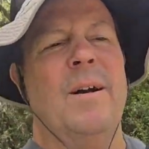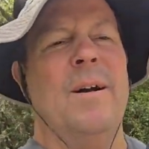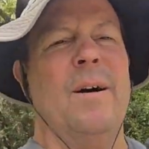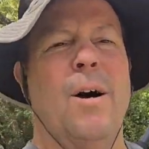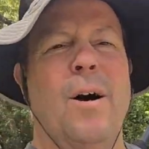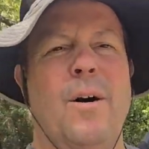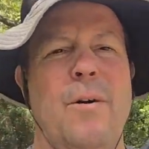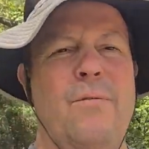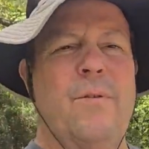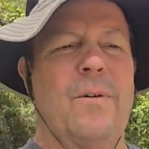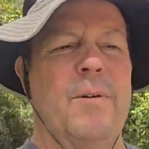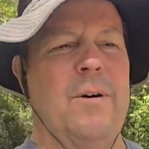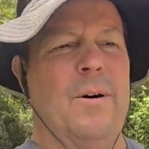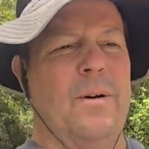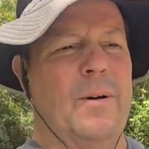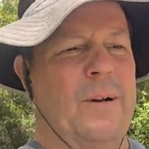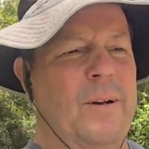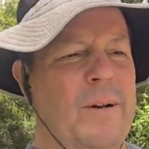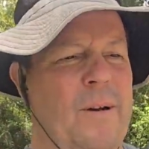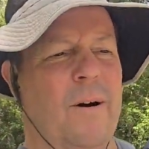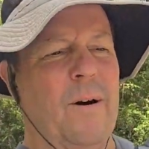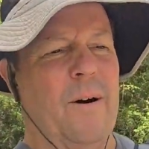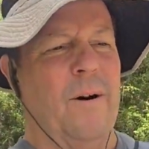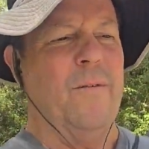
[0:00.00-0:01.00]
of
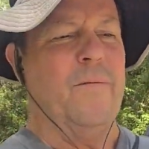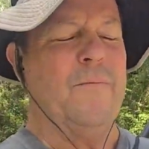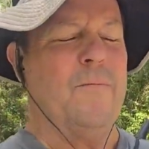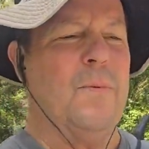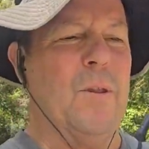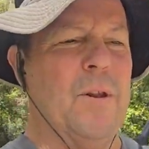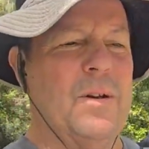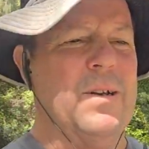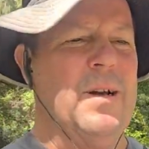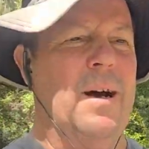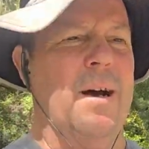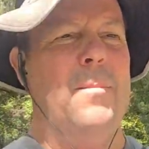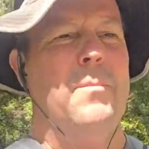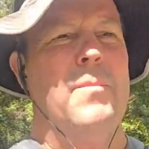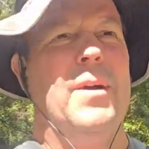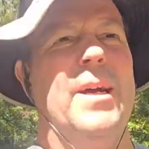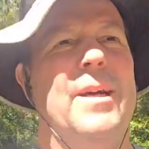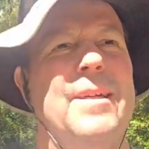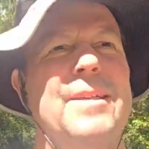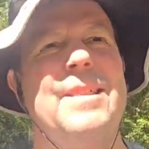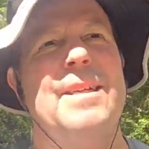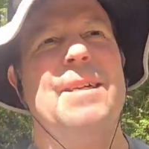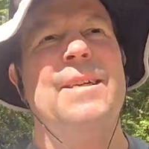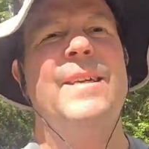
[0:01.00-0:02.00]
the
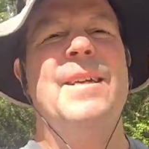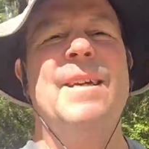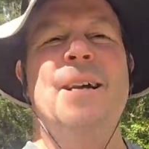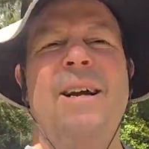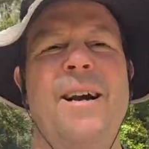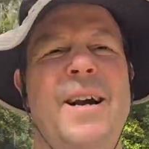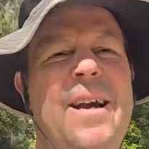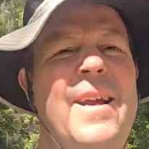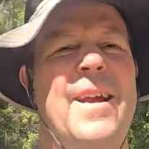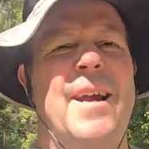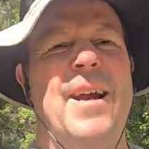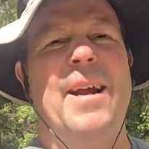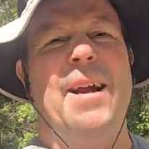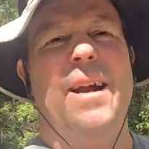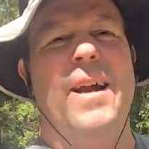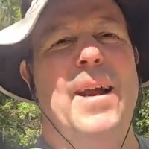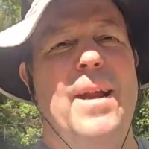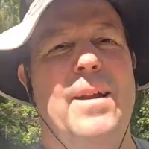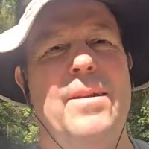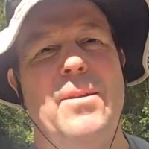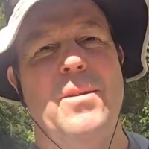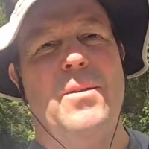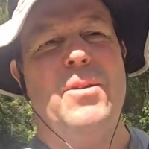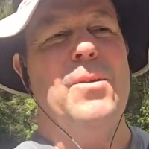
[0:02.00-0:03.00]
Donbass.
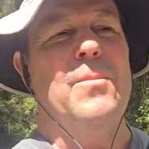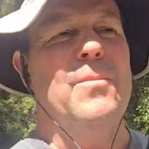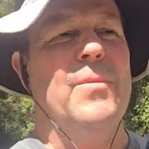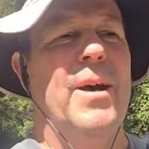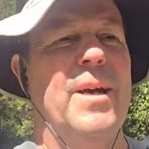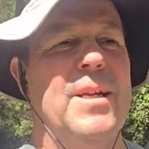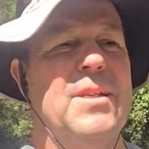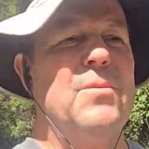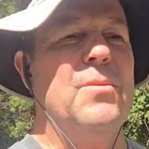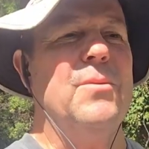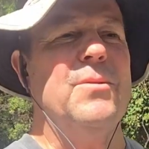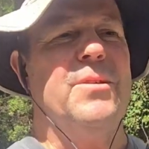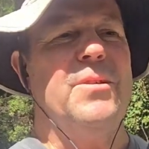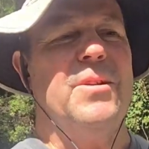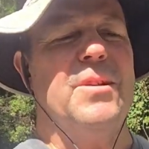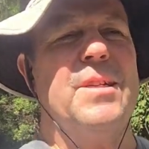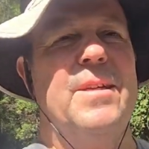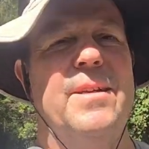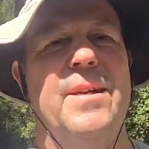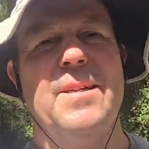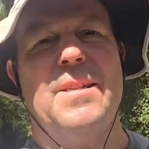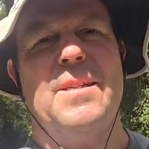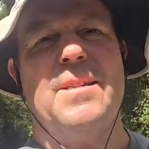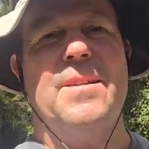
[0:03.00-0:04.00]
And you might as well just
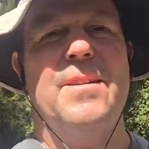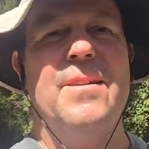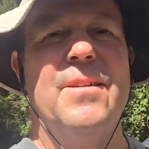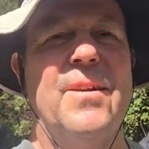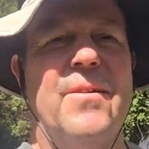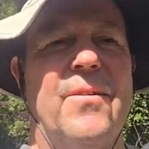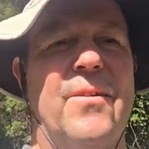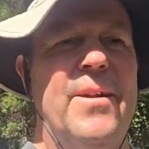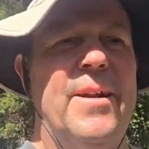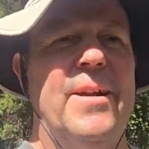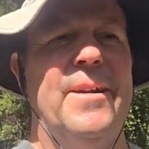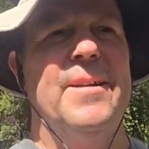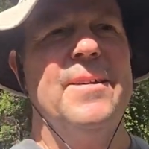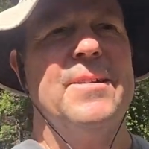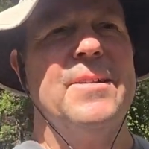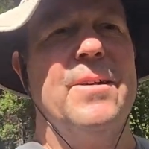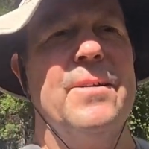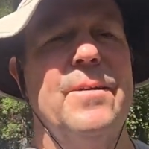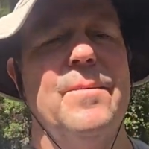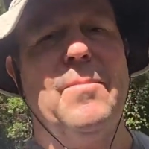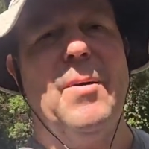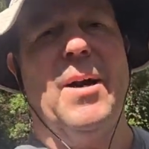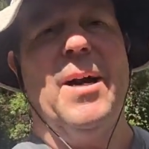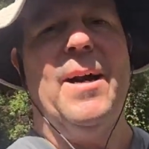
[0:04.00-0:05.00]
kiss the Ukrainians
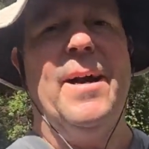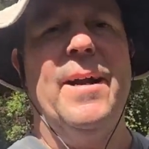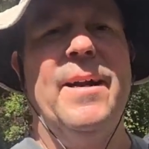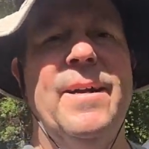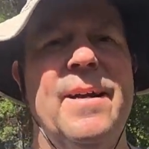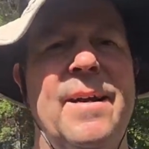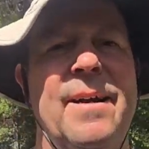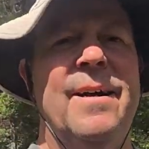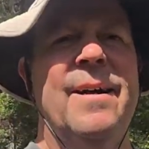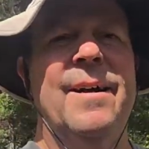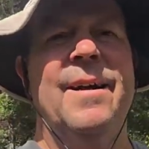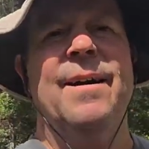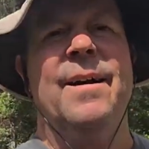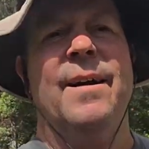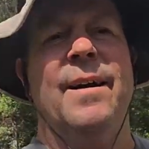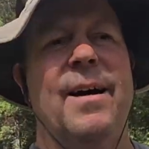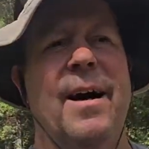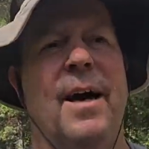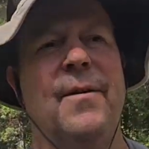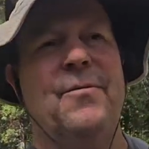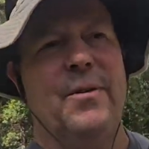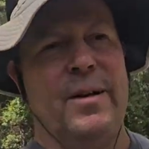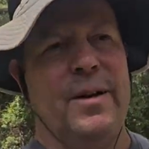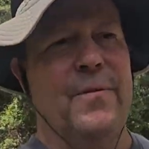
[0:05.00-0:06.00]
goodbye
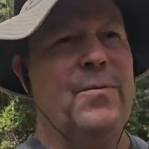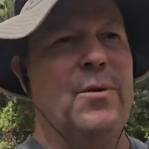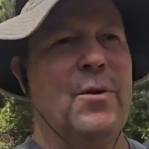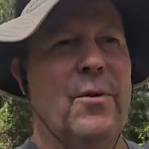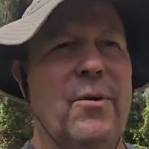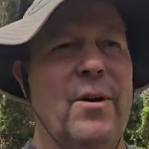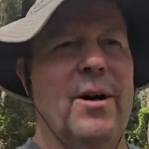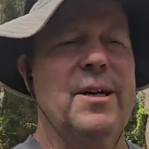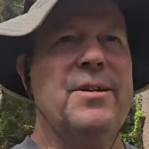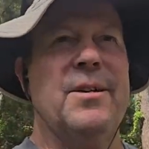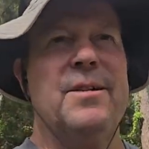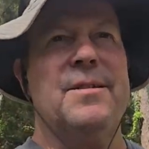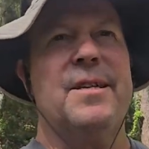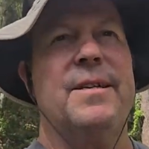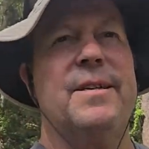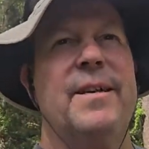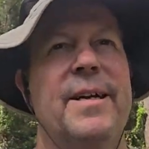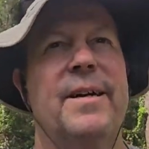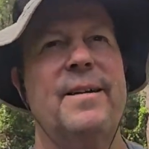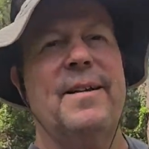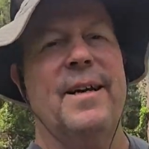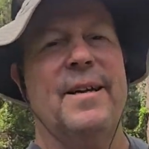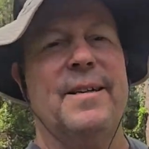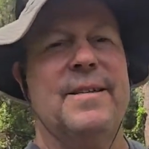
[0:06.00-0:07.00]
if the Russians
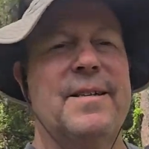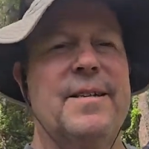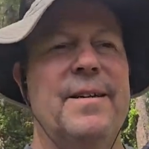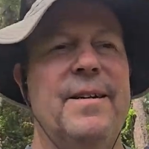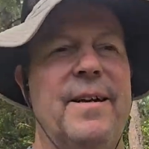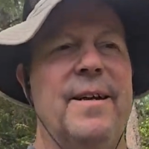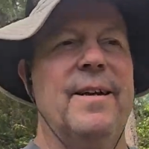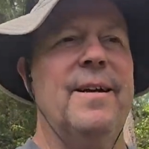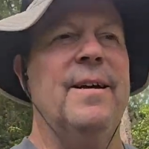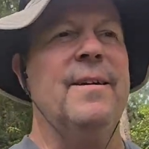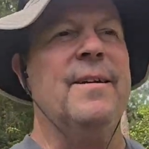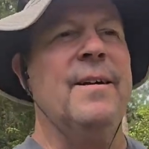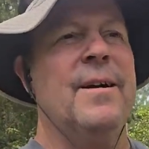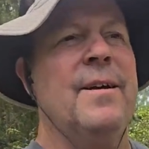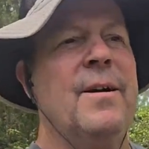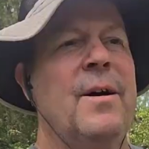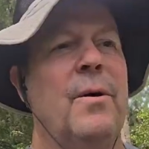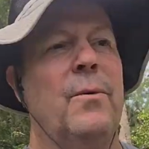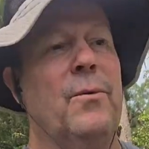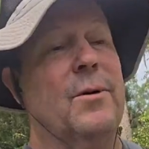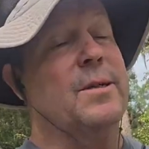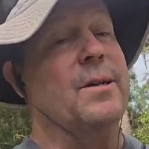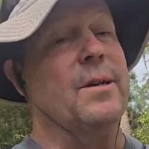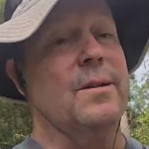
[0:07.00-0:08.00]
take that city,
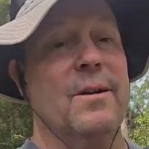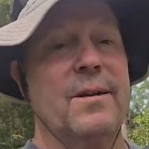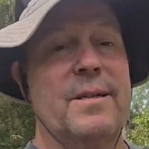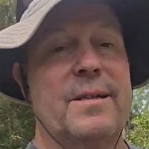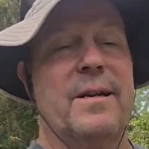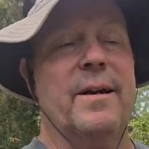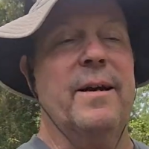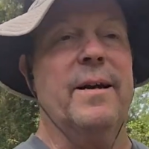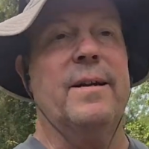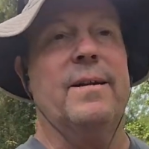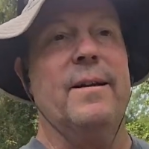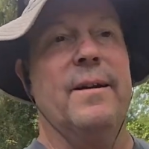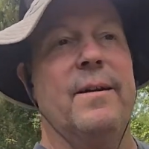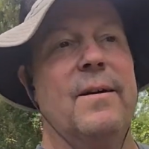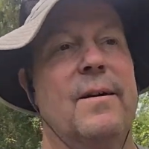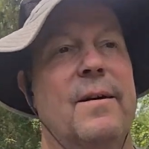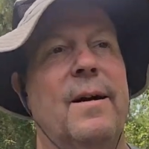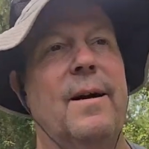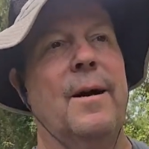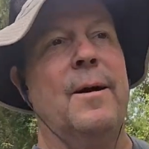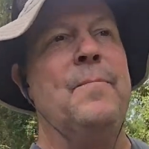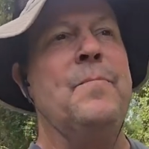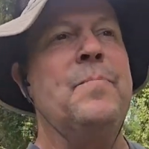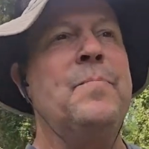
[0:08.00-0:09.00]
which it looks like they
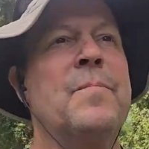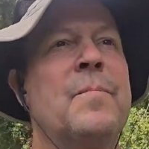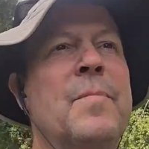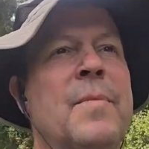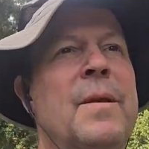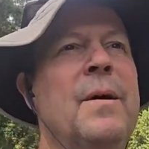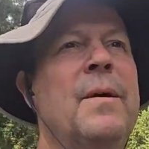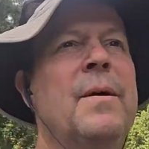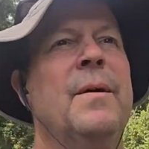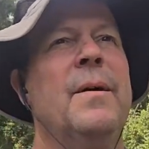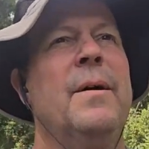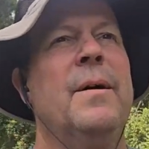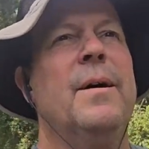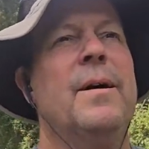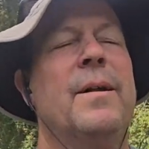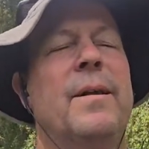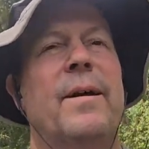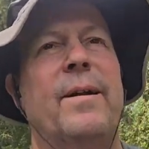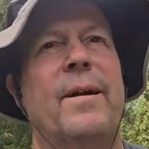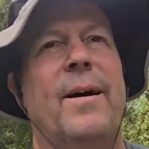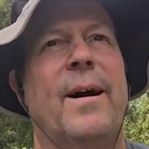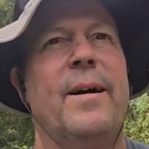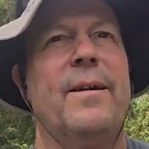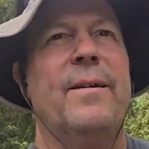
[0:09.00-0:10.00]
are. And
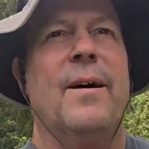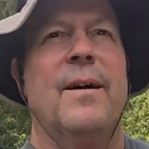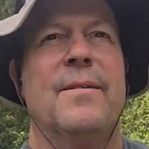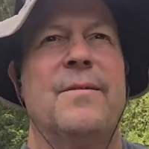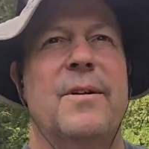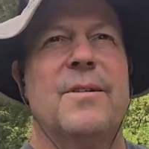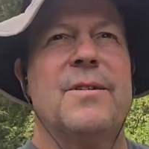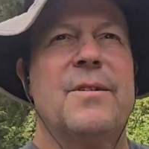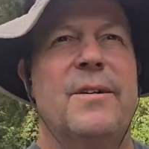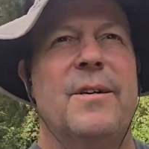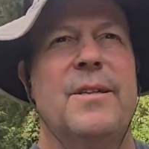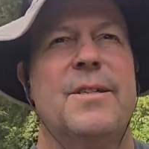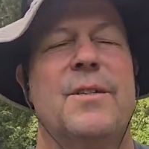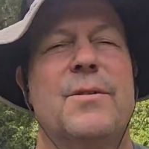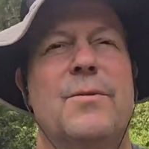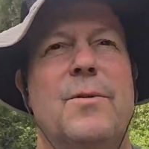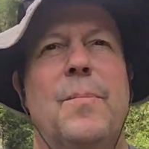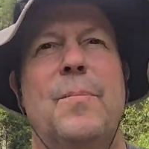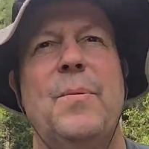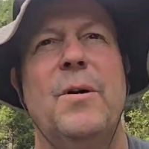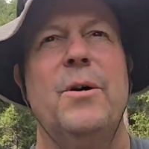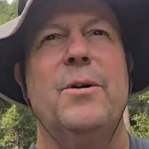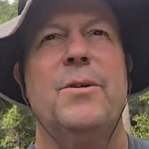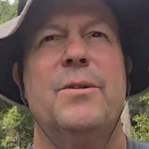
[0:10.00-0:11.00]
then there's also a
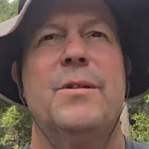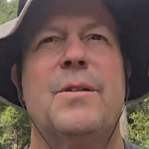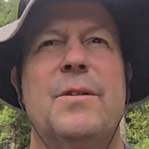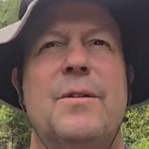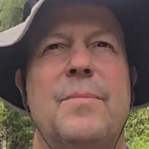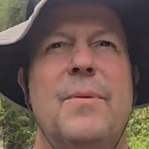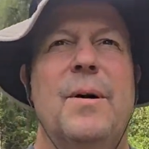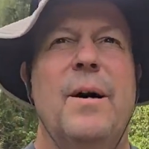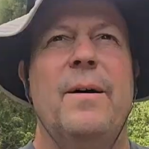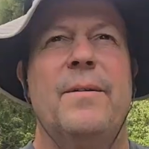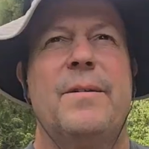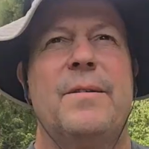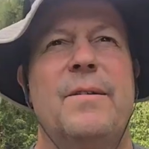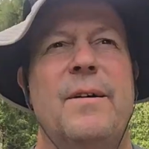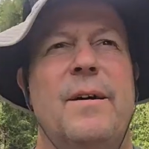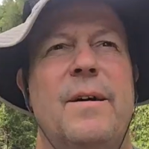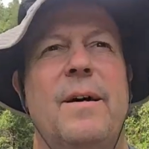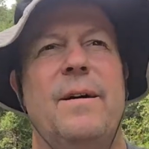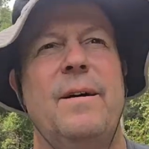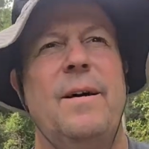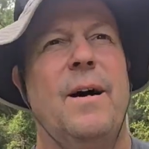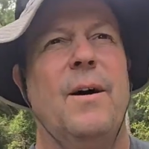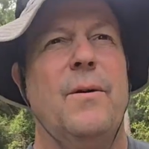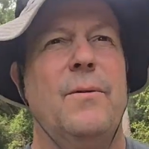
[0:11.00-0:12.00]
post about
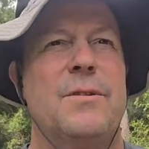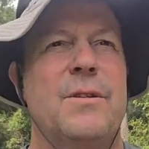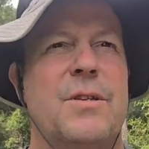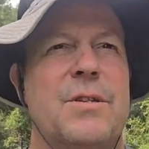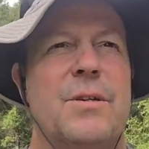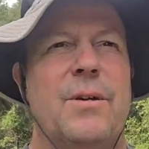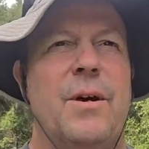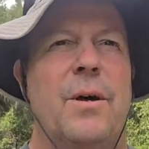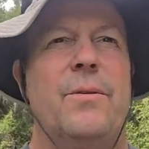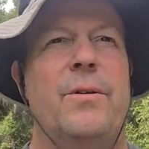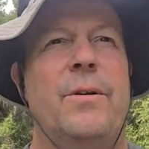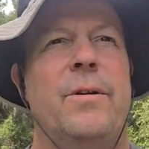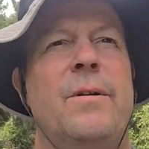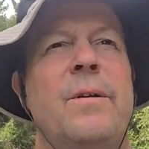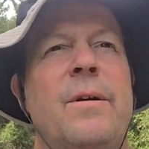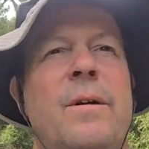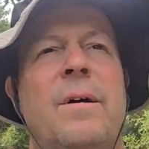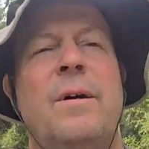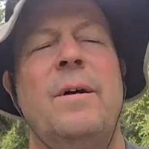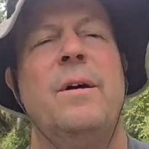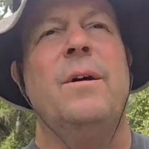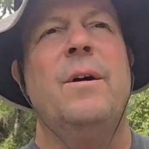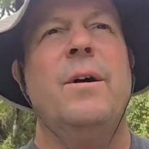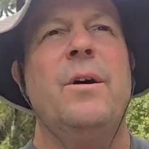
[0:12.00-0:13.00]
how in southern
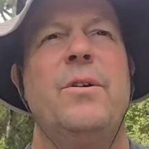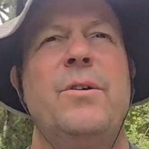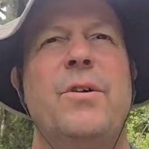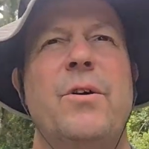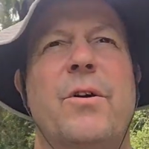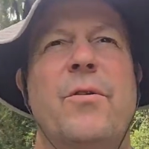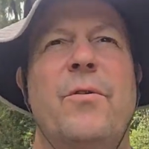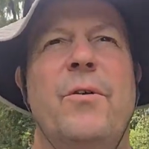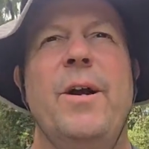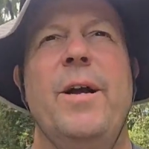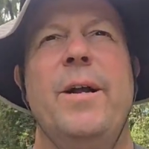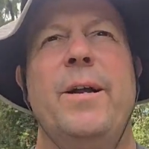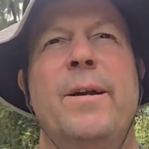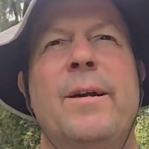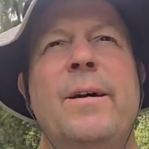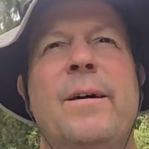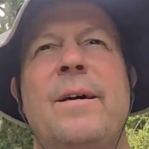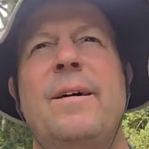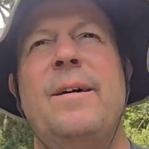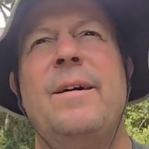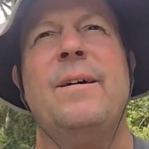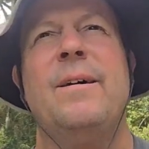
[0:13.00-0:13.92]
Ukraine,